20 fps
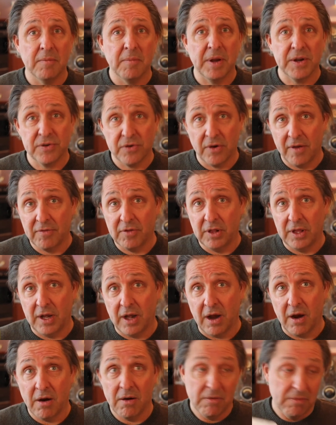Make sure you have clean
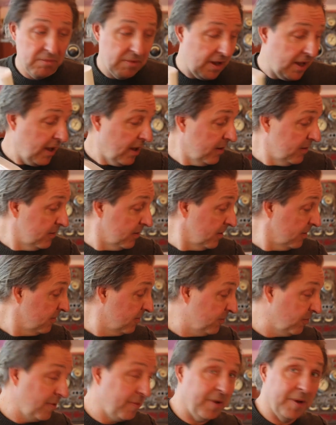air. And
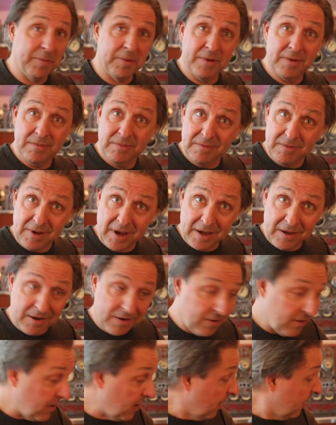3 people,
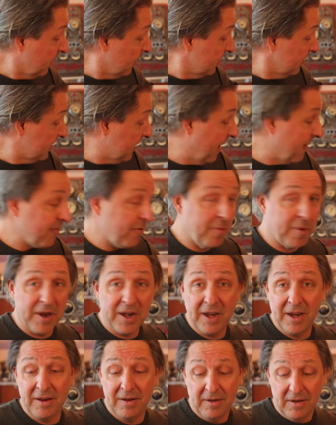$900.
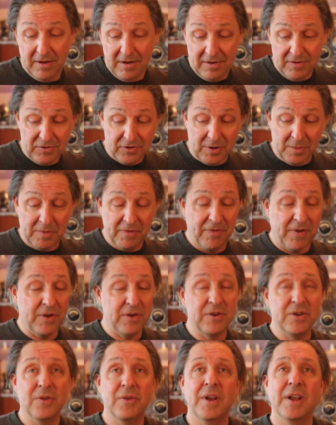Everybody, Germ
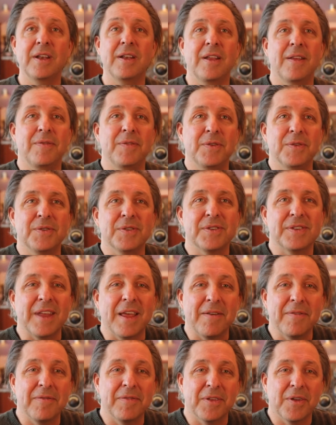Defender unit if you just
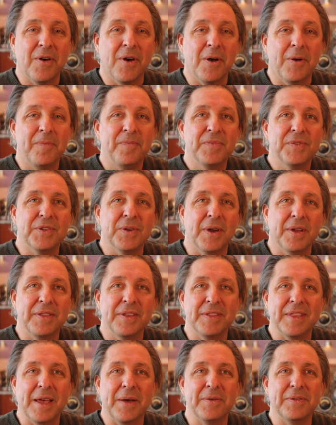have the call. So I
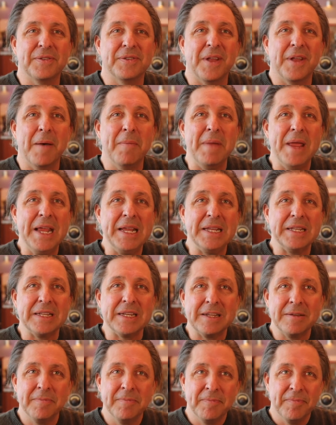think that was
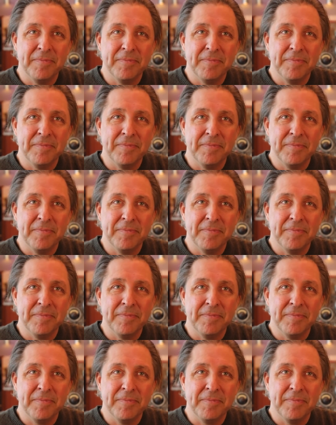amazing.